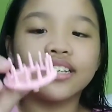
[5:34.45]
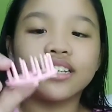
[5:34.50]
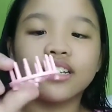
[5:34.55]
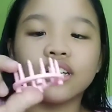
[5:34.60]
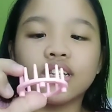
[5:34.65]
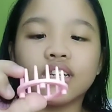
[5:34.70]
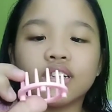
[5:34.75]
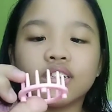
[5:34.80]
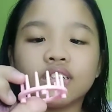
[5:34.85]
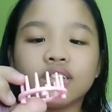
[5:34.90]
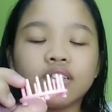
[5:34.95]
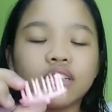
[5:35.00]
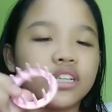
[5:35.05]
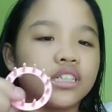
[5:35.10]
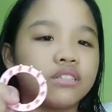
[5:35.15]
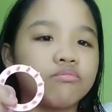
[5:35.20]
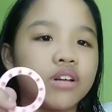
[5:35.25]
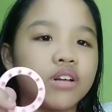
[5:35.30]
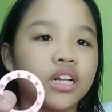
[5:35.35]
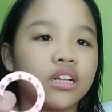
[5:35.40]
Oh, it's
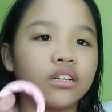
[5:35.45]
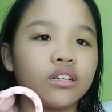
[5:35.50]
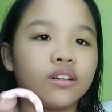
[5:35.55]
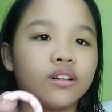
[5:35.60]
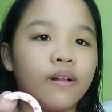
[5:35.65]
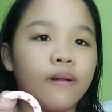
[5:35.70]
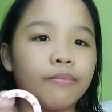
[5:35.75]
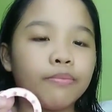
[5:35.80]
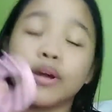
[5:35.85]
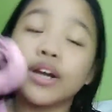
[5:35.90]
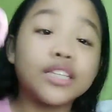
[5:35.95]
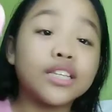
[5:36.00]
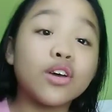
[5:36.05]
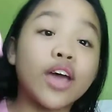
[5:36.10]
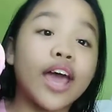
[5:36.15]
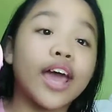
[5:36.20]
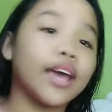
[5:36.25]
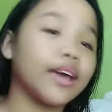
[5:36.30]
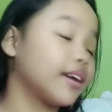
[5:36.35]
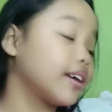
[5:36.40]
small. But it's
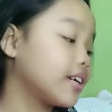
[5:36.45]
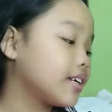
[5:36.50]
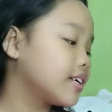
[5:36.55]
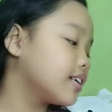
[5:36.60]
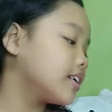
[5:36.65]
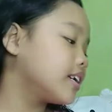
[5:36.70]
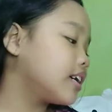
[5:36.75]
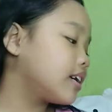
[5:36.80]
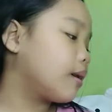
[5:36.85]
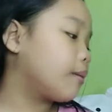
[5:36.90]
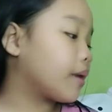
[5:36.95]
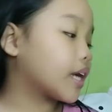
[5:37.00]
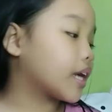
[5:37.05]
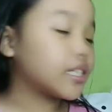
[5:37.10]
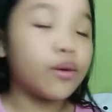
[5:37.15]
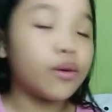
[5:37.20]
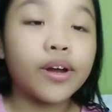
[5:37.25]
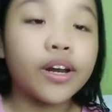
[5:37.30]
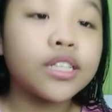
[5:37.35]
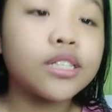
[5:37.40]
okay, because I
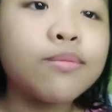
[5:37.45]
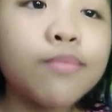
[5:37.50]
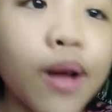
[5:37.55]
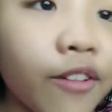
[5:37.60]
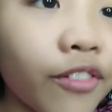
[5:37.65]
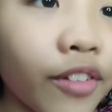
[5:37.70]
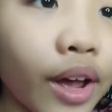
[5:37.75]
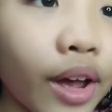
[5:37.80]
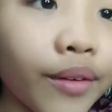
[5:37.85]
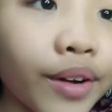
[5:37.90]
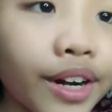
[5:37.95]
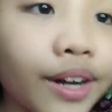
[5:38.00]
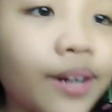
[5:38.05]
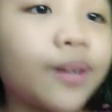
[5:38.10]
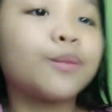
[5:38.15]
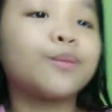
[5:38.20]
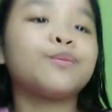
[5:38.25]
want a small flower.